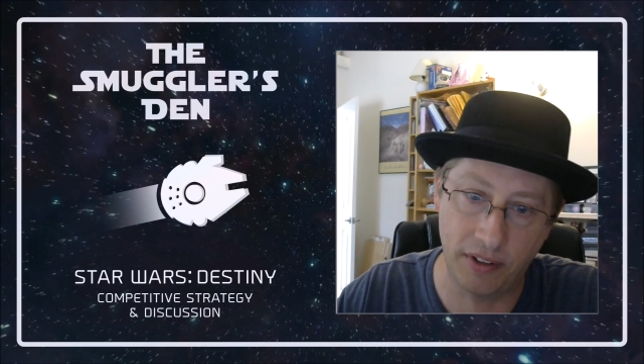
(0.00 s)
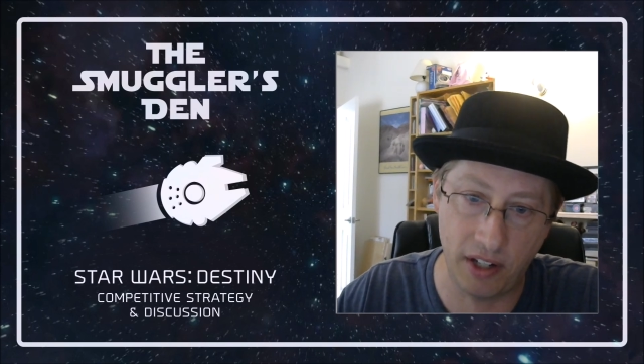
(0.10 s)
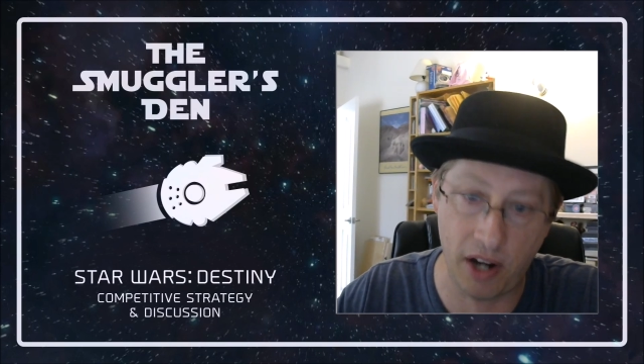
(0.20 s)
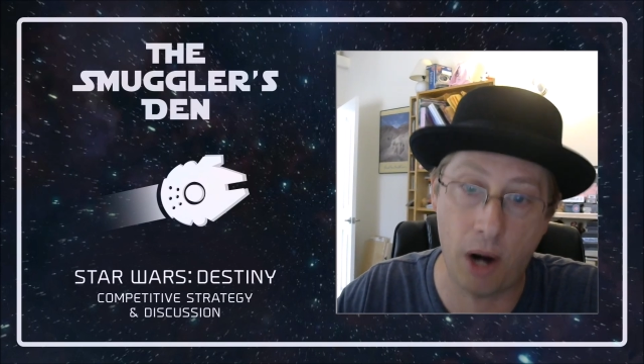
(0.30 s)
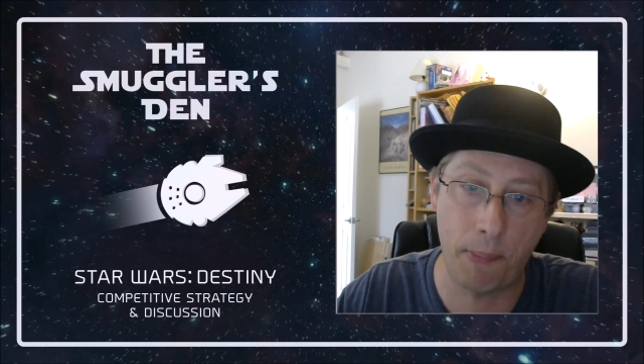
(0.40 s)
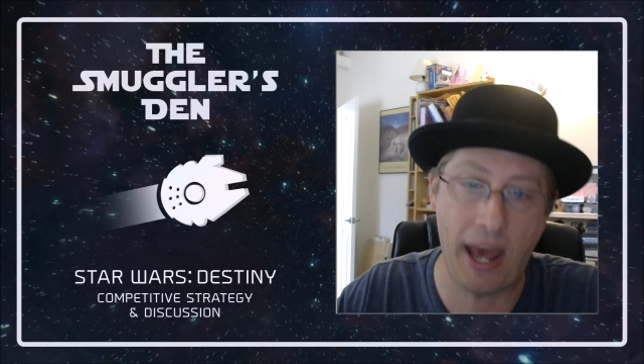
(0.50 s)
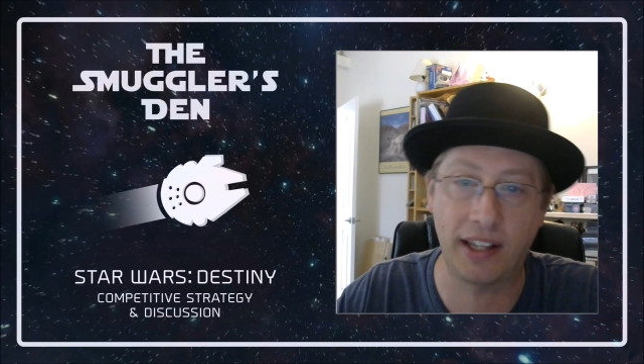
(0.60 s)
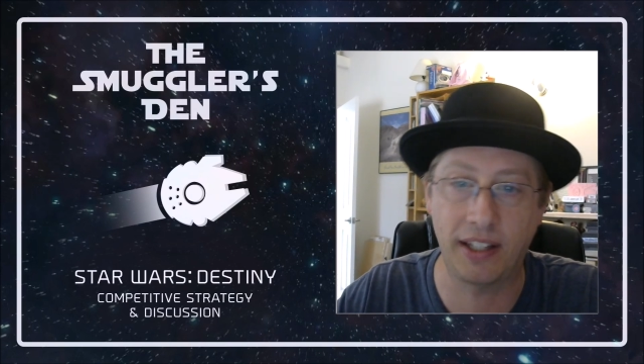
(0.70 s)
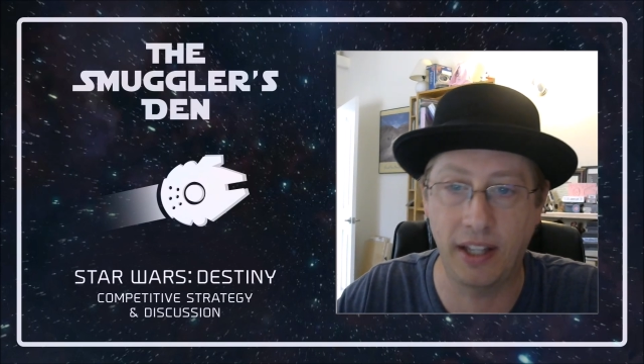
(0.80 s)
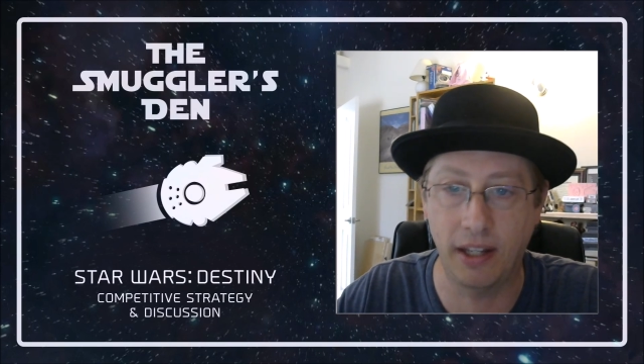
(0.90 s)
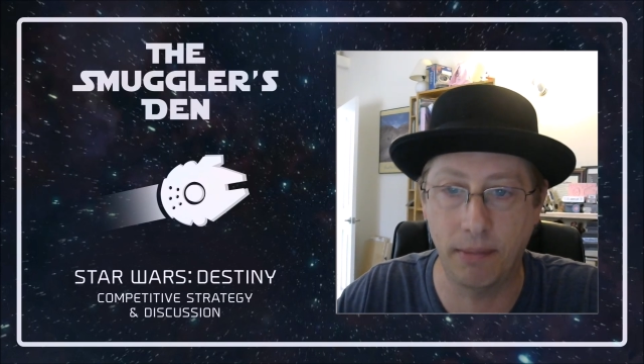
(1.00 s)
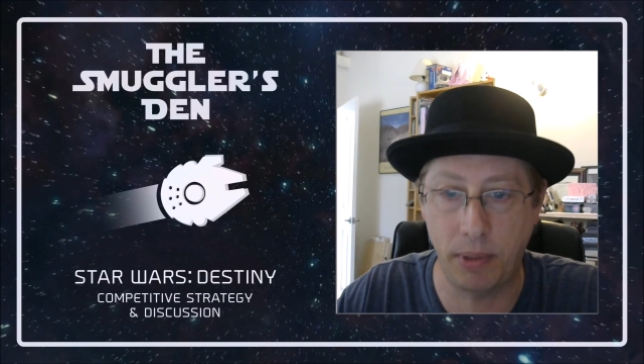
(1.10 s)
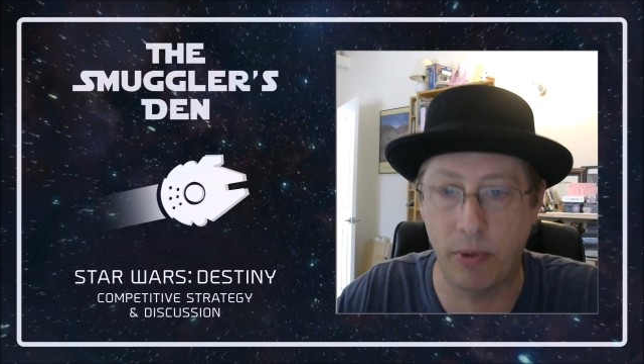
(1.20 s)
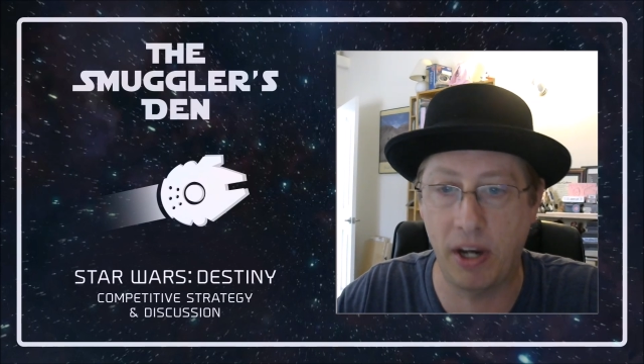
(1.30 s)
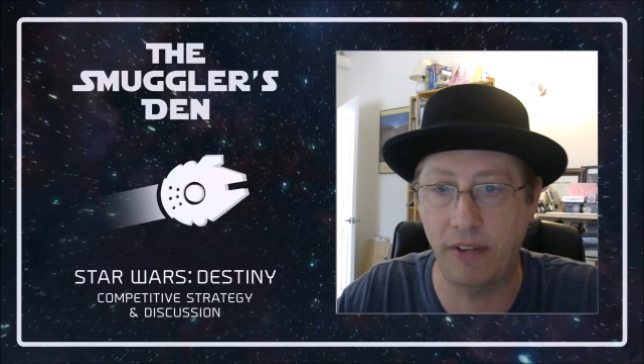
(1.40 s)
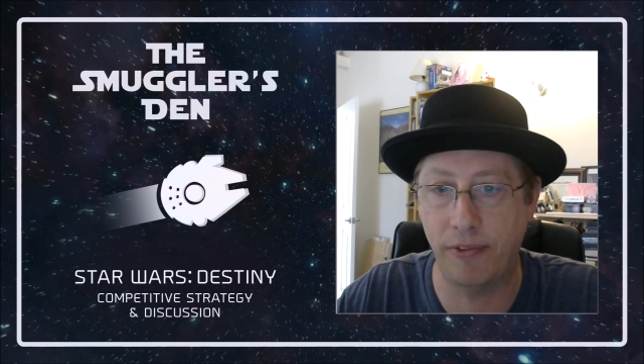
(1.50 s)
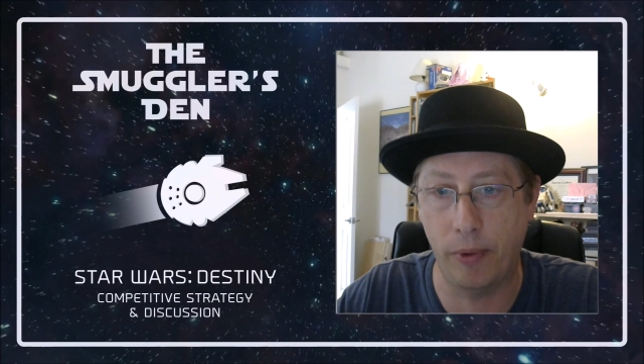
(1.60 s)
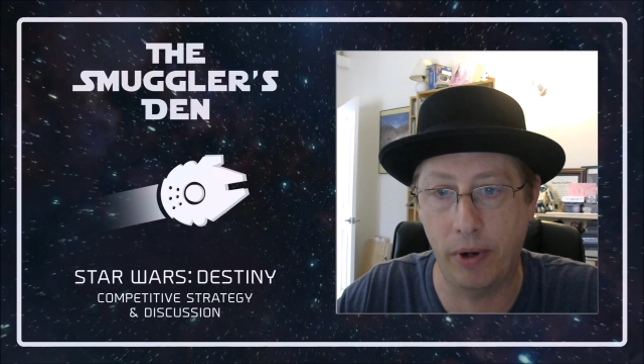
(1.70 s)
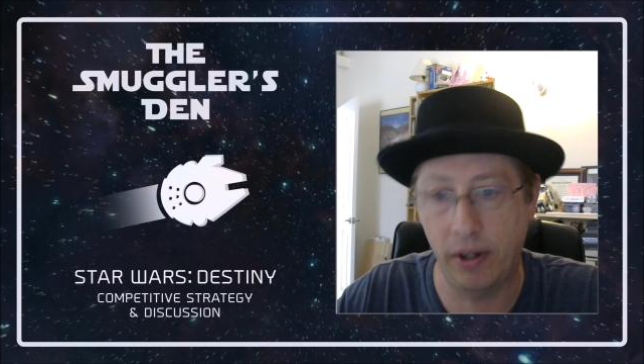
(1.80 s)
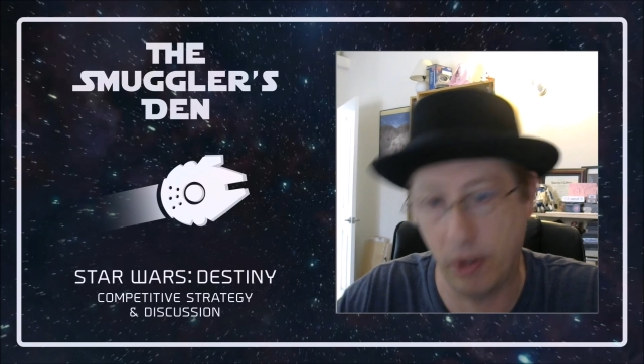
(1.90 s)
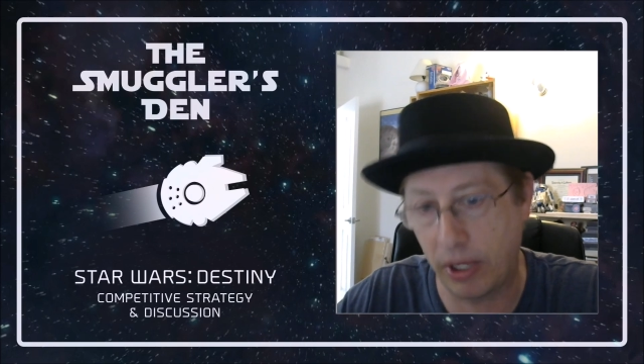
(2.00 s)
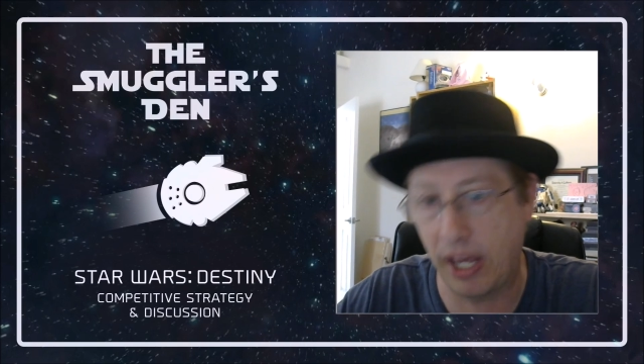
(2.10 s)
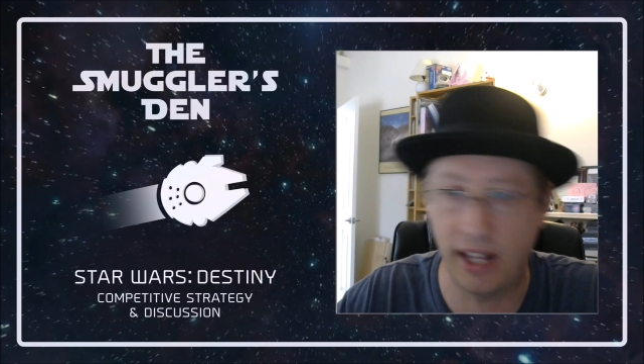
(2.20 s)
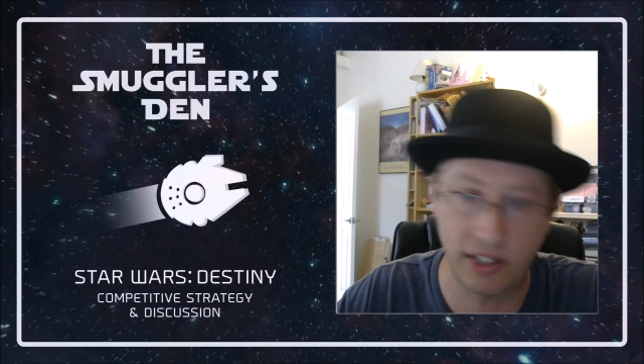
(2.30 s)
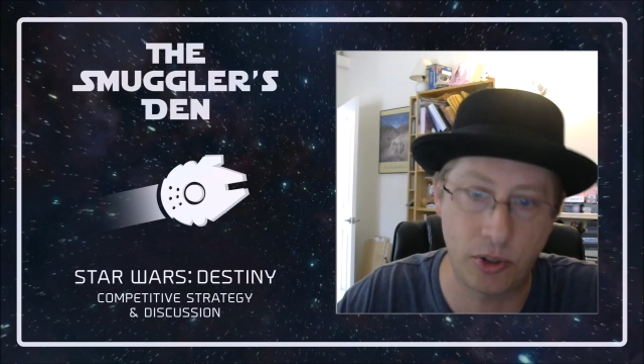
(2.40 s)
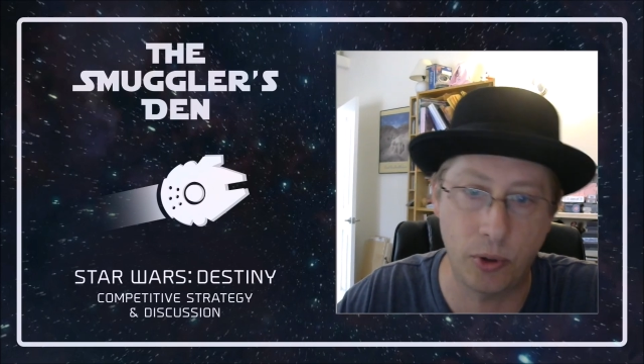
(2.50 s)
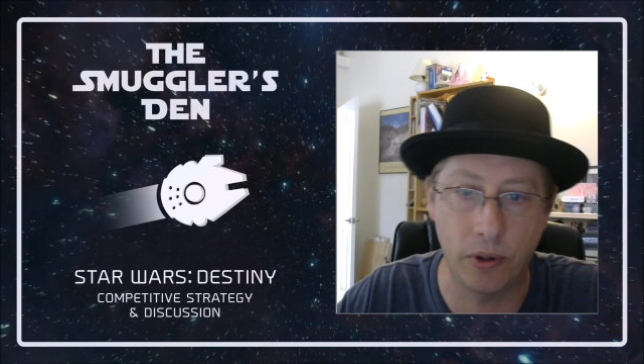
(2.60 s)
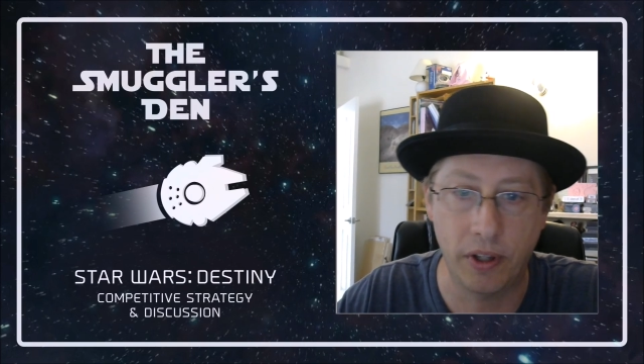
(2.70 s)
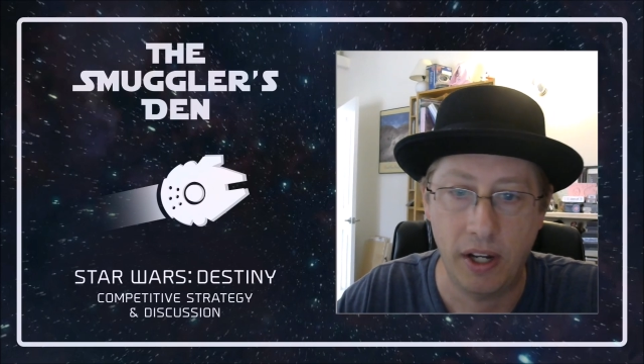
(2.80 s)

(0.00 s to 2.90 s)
They are packing it. Be ready for it." Okay, that's cool.